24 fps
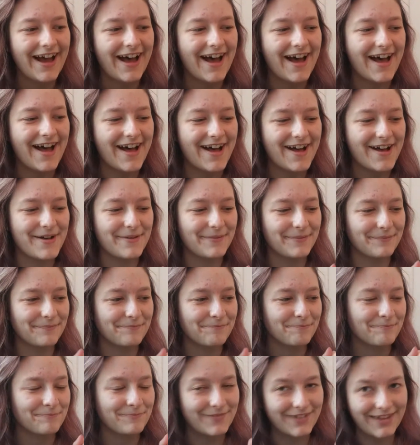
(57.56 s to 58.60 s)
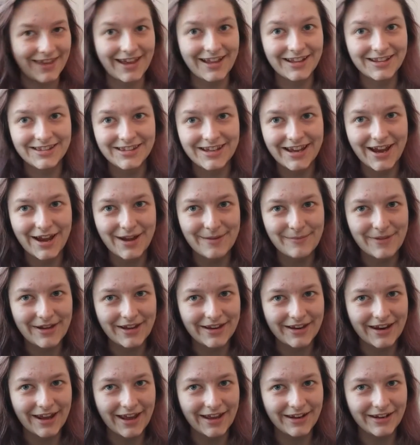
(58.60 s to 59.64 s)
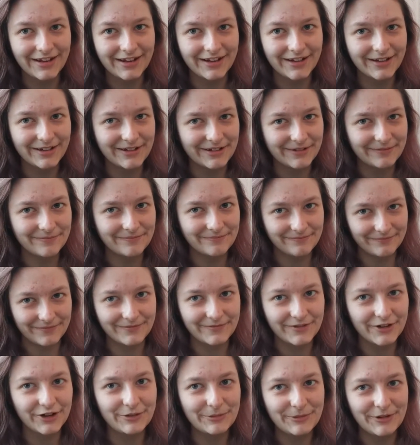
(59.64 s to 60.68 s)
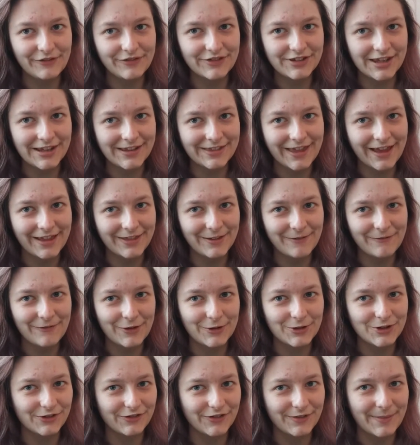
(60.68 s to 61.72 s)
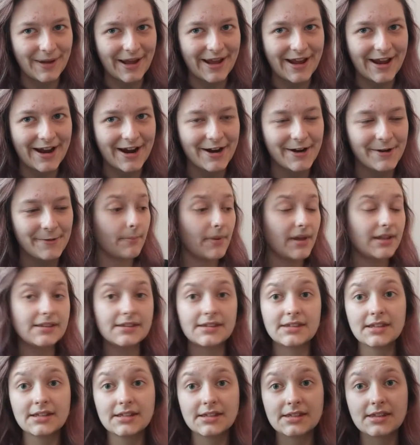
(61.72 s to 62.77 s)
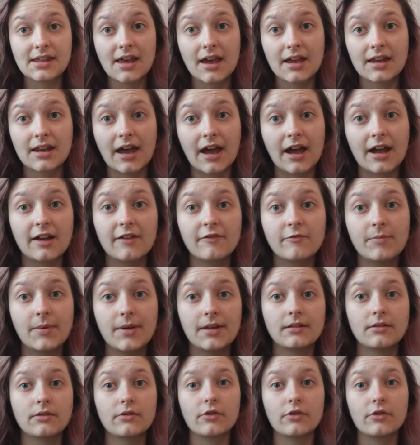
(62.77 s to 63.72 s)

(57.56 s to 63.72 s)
Can't say I made any good moves like that in the future for my hair. But since then, I have been